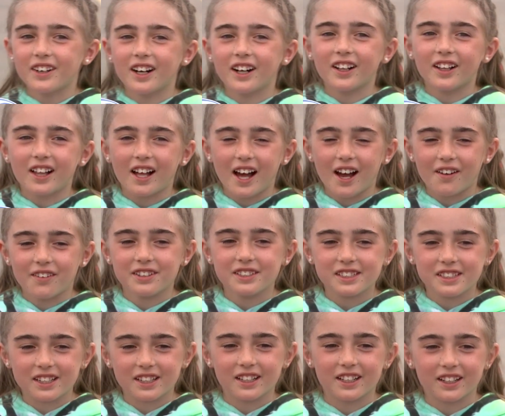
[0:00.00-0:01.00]
Well, I
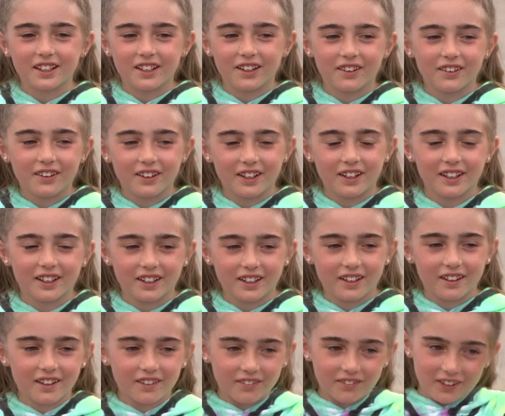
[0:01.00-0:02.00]
was gonna go on
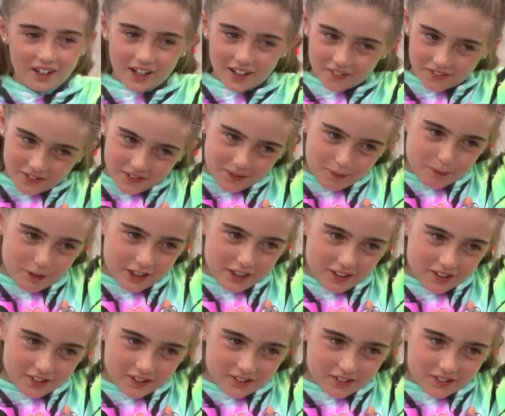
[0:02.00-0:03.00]
a ride with my
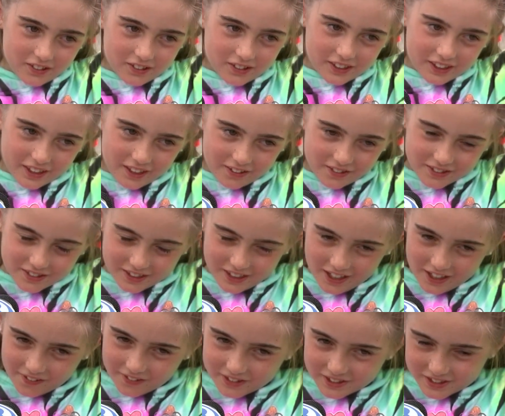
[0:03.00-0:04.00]
uncle, and I was
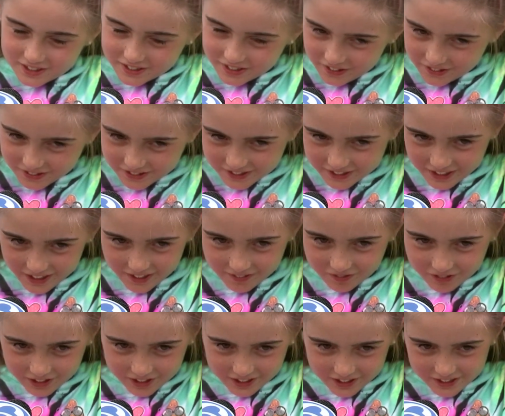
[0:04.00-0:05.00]
I was so
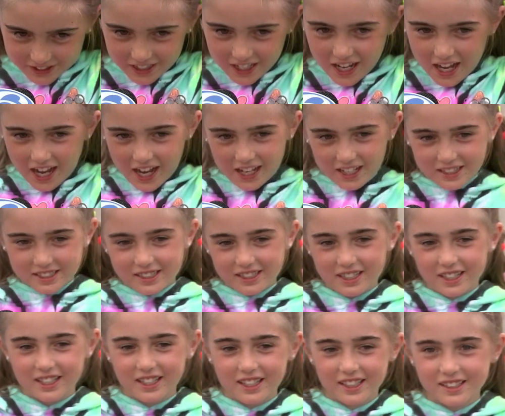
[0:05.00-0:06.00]
sad because I
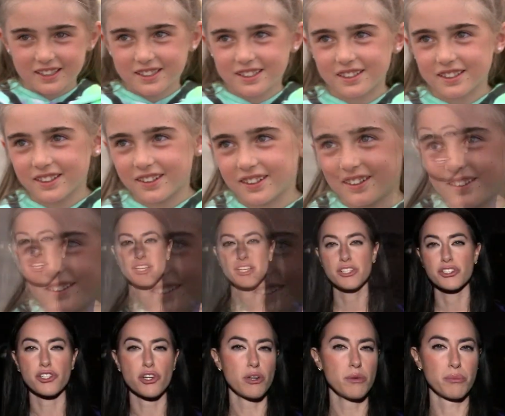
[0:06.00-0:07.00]
didn't get to.
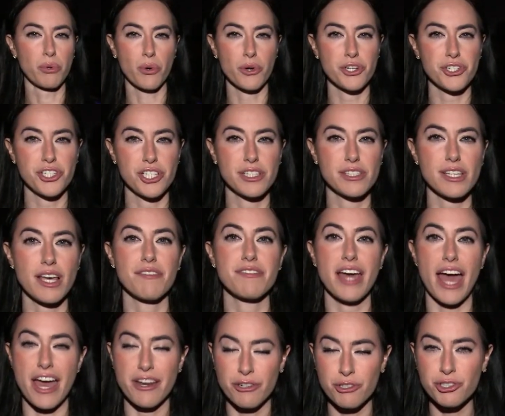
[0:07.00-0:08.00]
Certain portions of
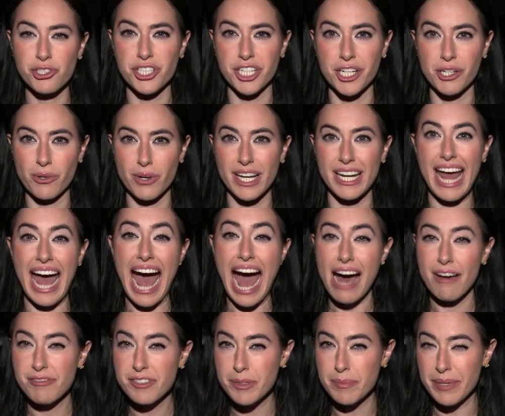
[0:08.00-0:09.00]
the energy grid
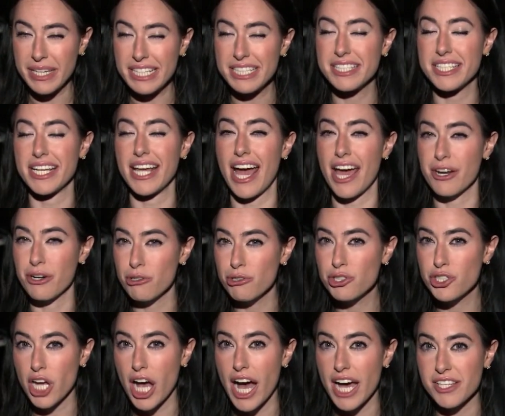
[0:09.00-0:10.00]
have to be
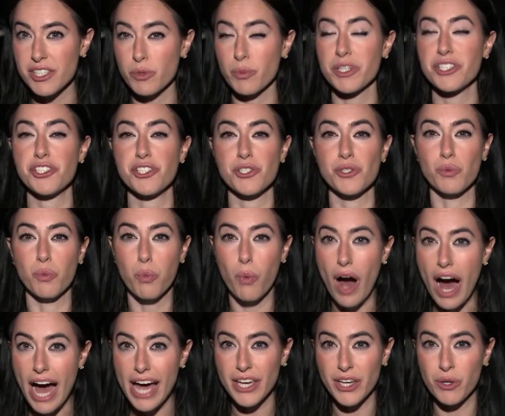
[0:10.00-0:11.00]
de-energized, which is
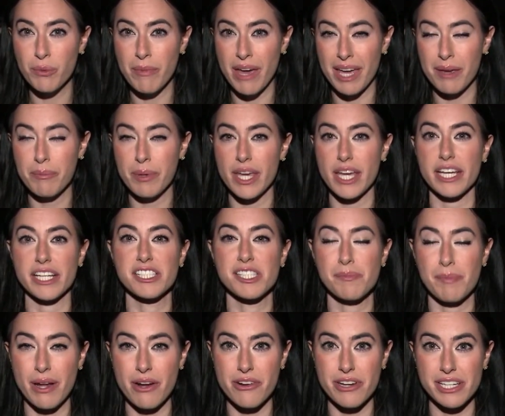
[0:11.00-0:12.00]
why you may be
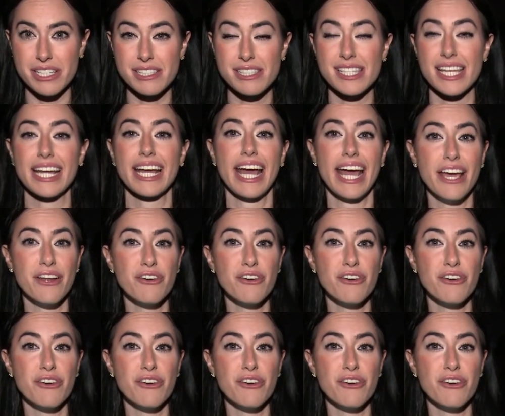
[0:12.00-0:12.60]
experiencing